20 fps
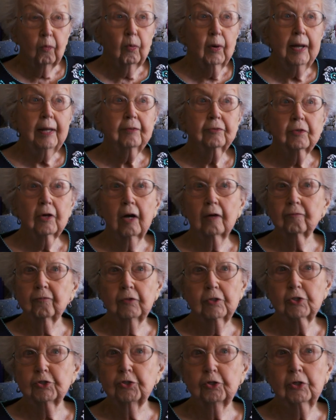we thought
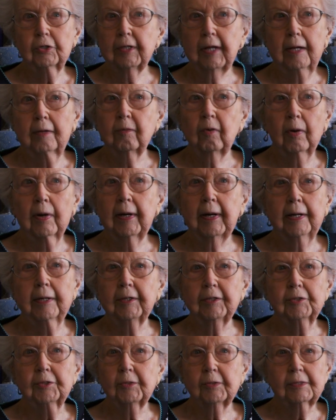for sure they'd run
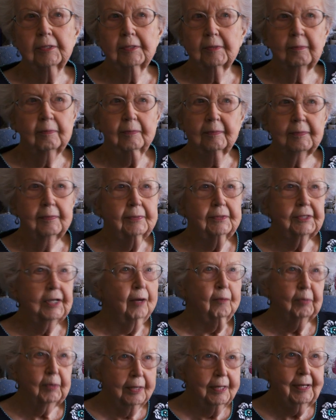into some
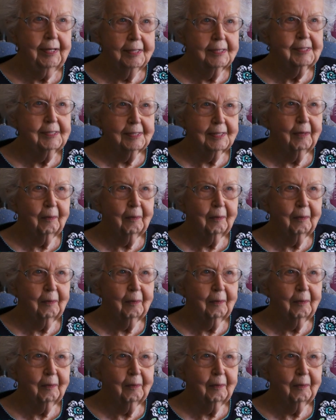Japanese,